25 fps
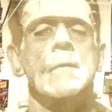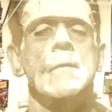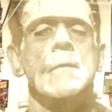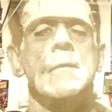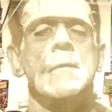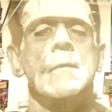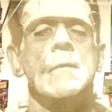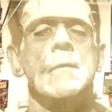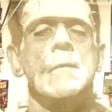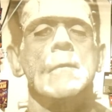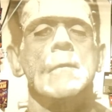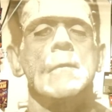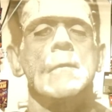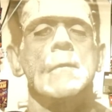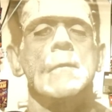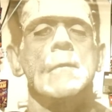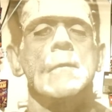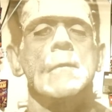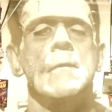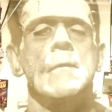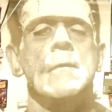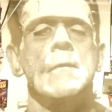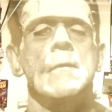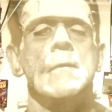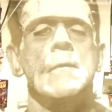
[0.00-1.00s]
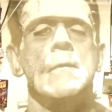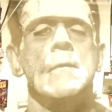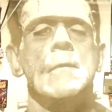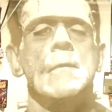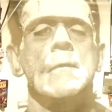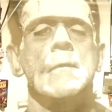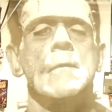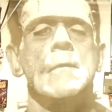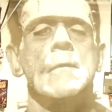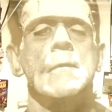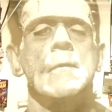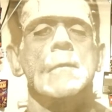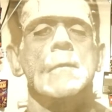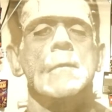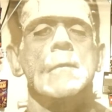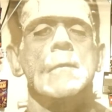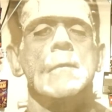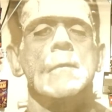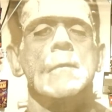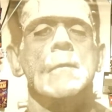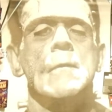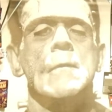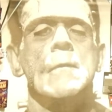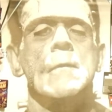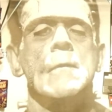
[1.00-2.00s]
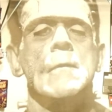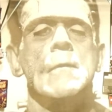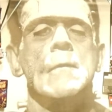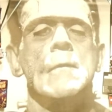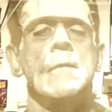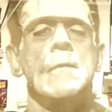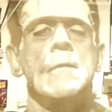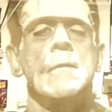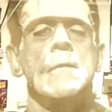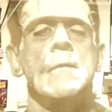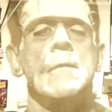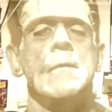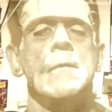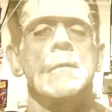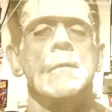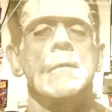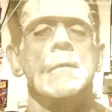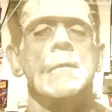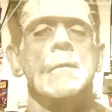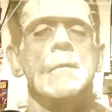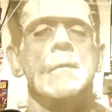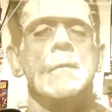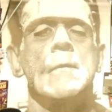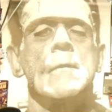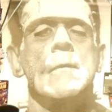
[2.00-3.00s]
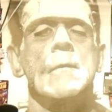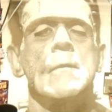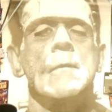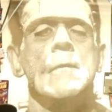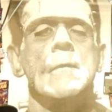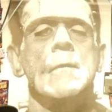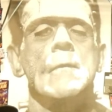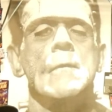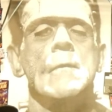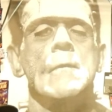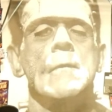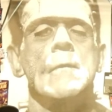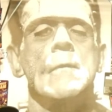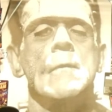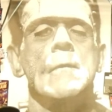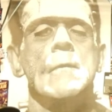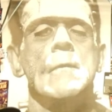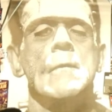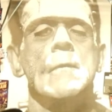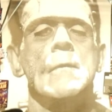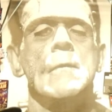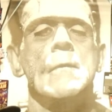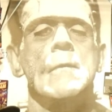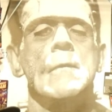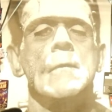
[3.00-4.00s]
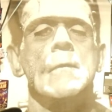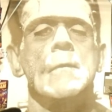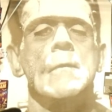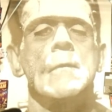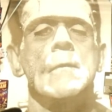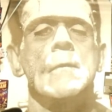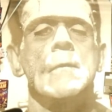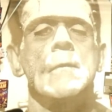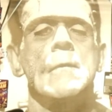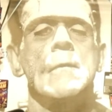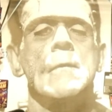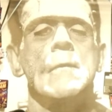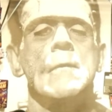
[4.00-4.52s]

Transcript: [no speech]